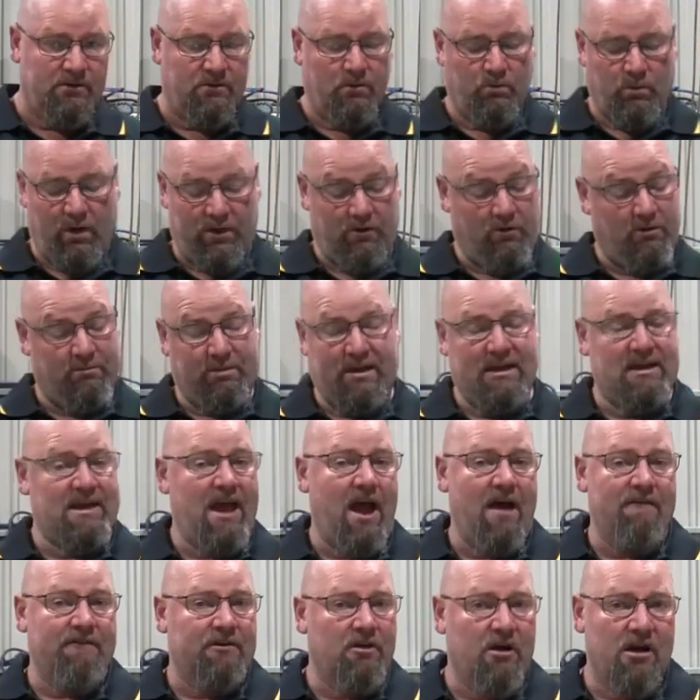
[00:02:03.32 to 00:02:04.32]
whether it be
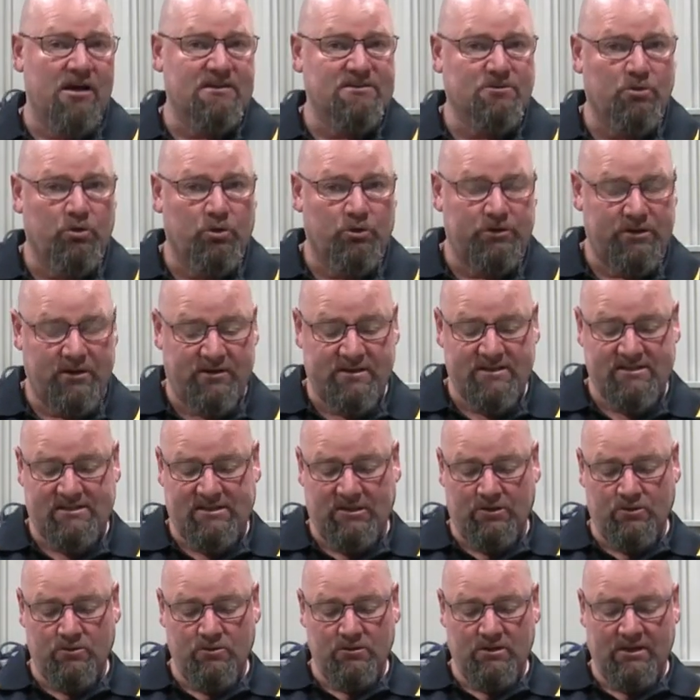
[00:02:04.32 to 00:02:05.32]
galvanised or ordinary
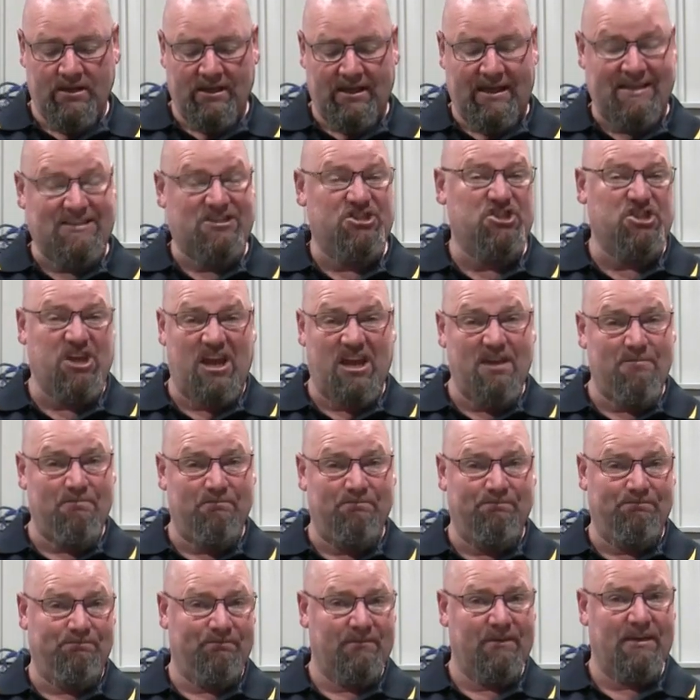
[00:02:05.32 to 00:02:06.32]
steel, it's
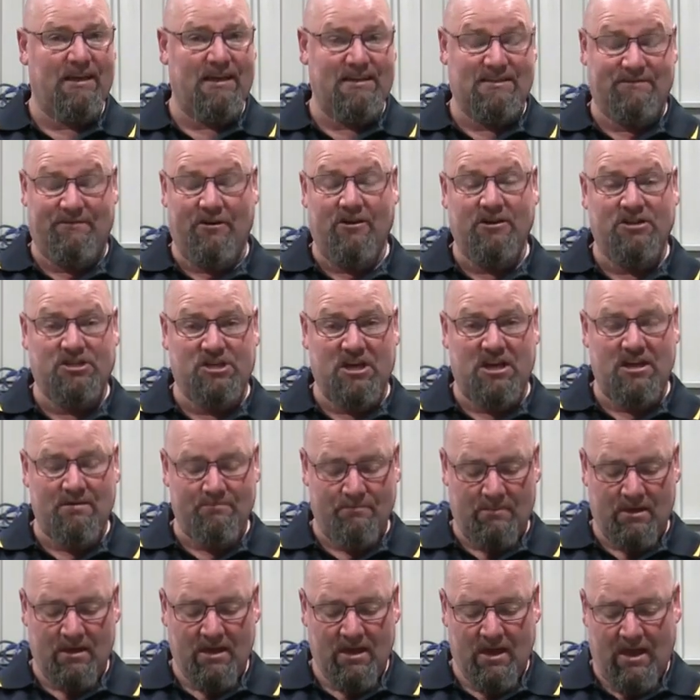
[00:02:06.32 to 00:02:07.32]
cheap, it's very
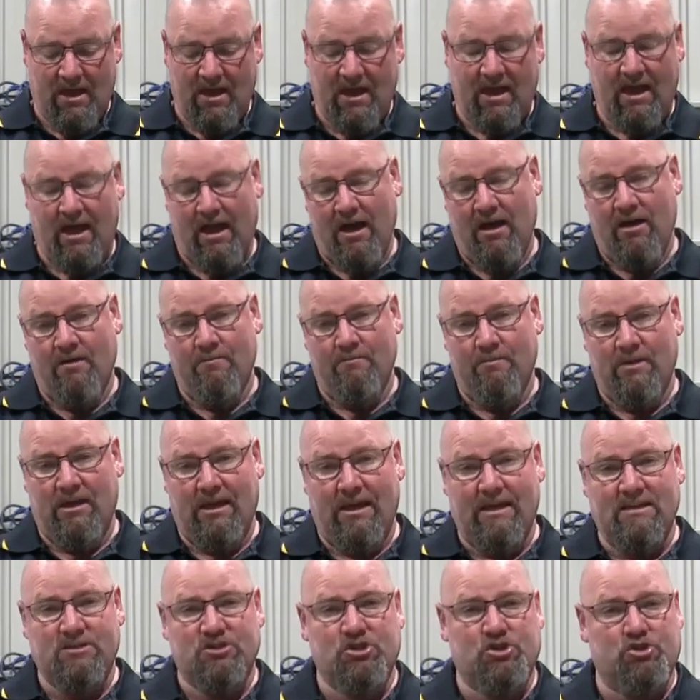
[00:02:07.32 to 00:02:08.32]
cheap,
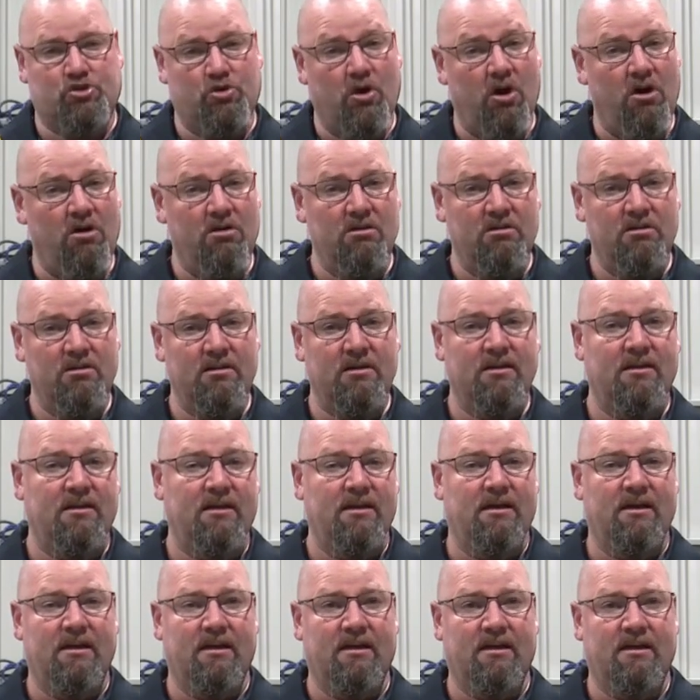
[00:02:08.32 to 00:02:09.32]
it's strong,
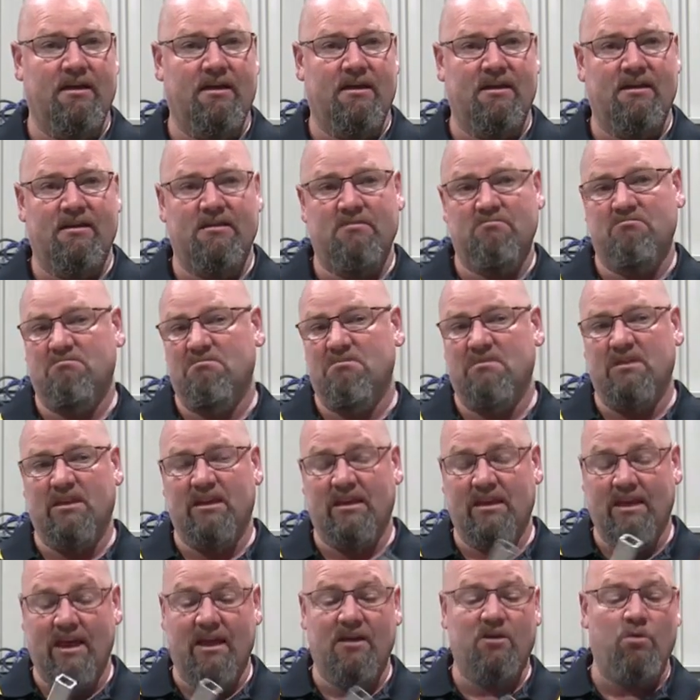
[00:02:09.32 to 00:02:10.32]
you
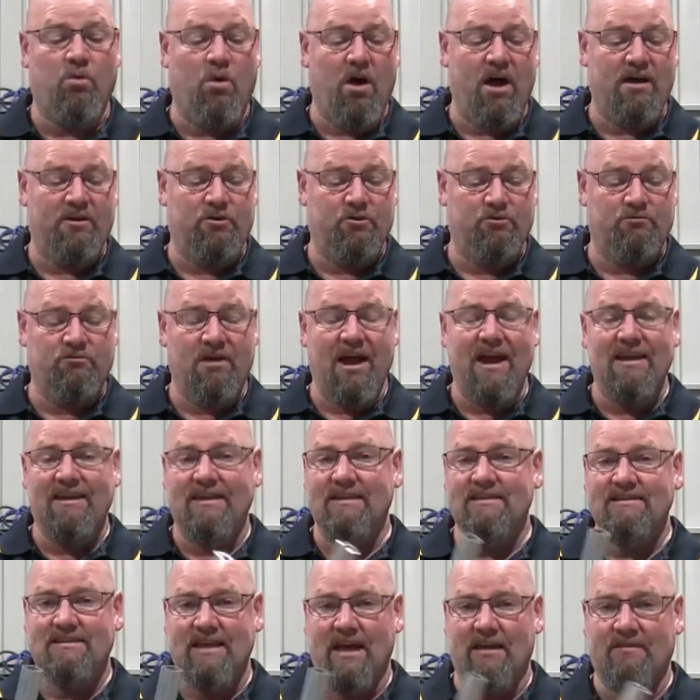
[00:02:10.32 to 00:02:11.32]
can get quite good
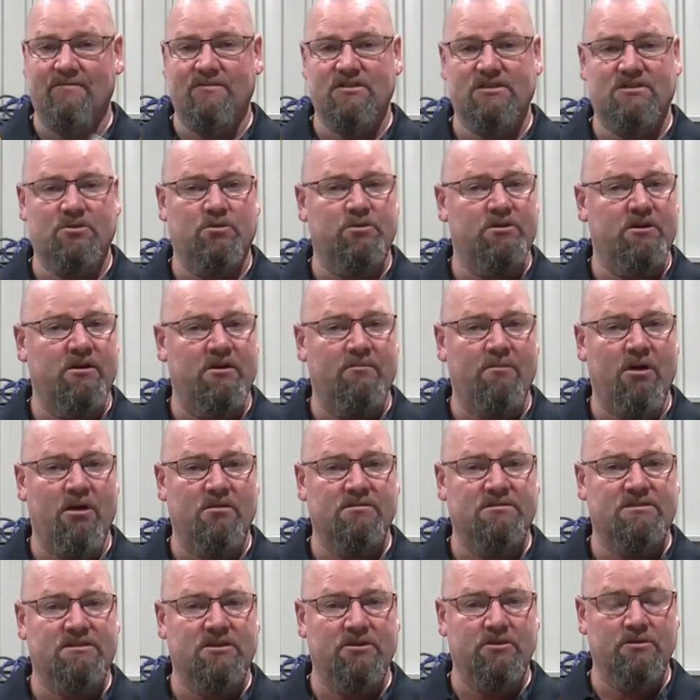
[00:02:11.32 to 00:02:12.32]
ratings out of just ordinary
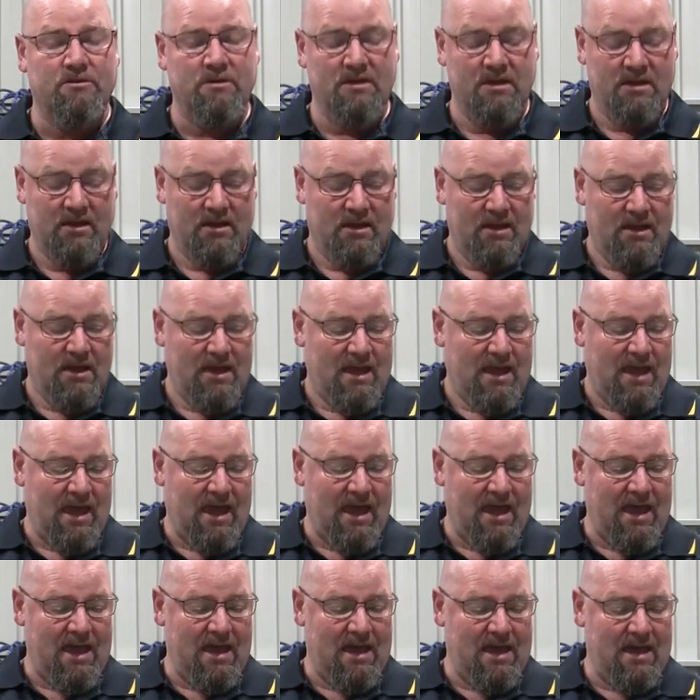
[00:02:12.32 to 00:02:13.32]
mild steel,
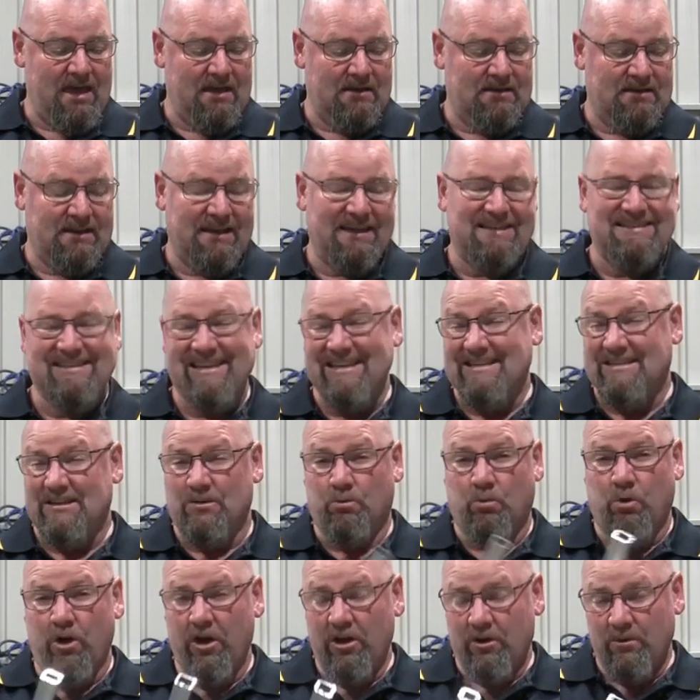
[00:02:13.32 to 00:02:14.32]
and it's easy to
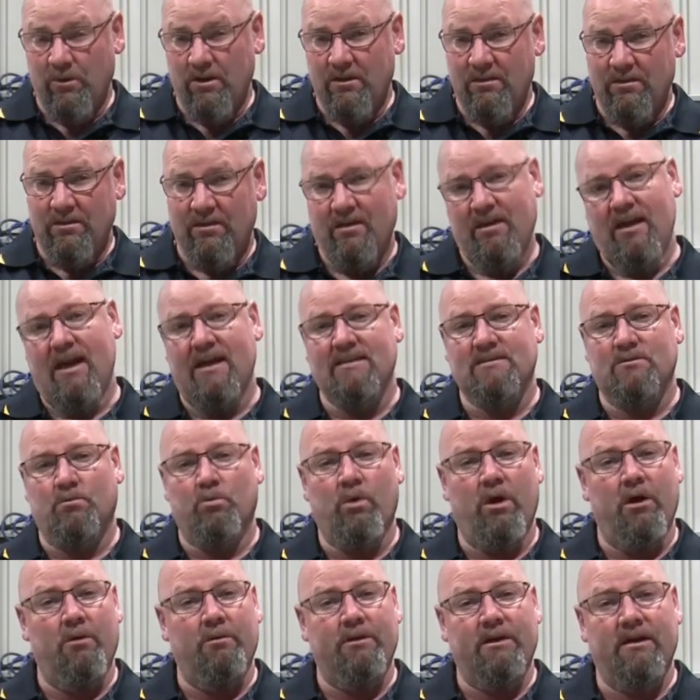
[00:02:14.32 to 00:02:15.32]
work with. As a
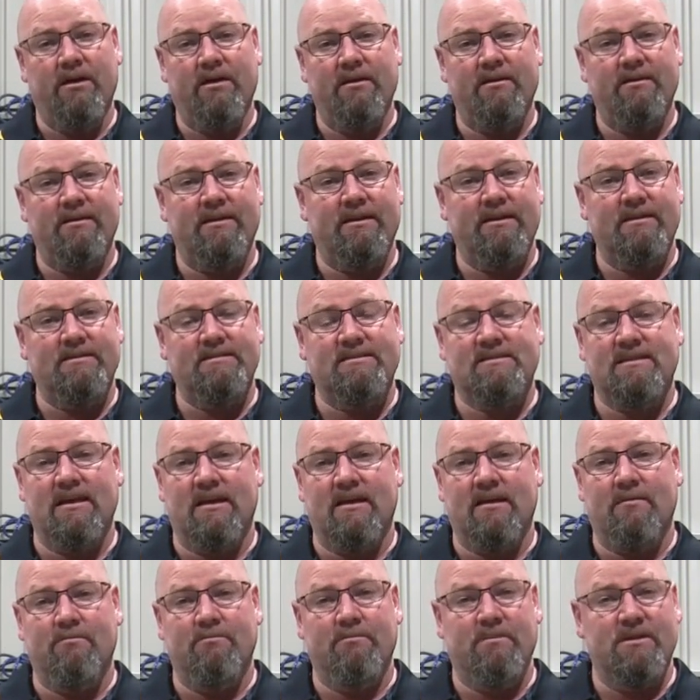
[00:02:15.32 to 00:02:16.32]
welder,
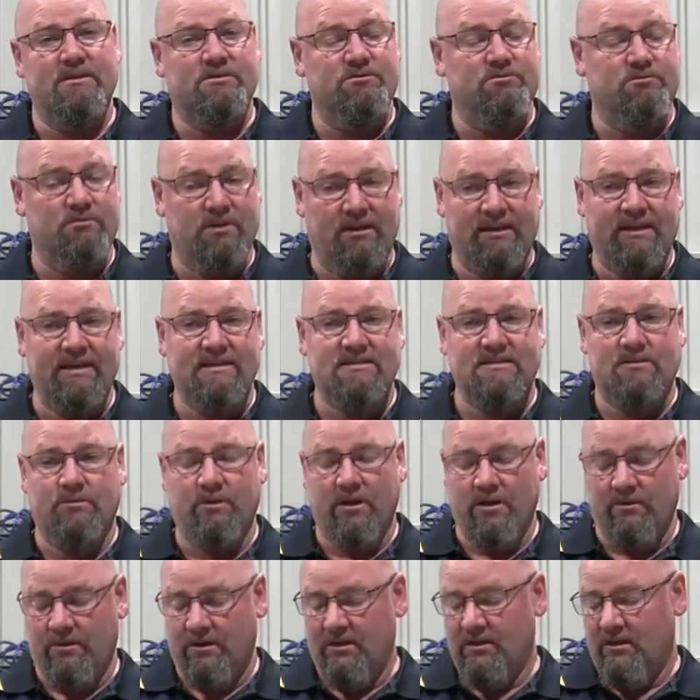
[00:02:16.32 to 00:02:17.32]
it's really easy to
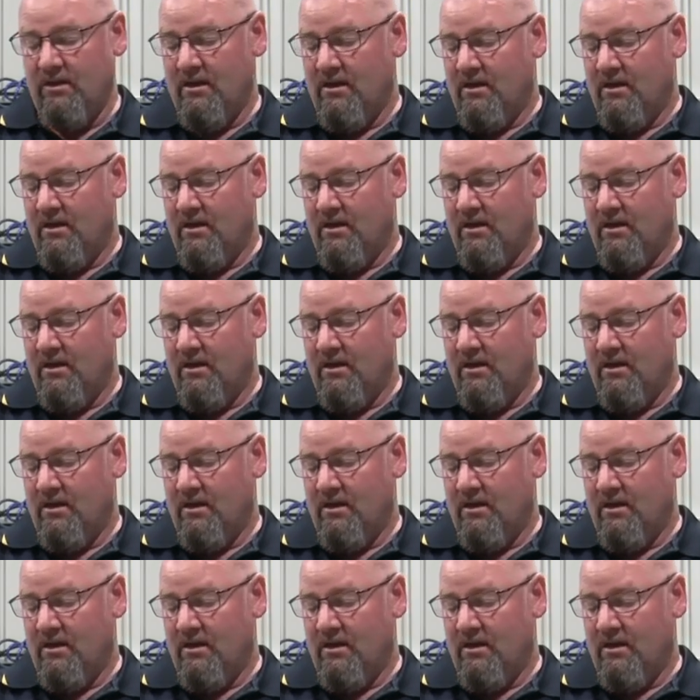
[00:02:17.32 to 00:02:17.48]
work with.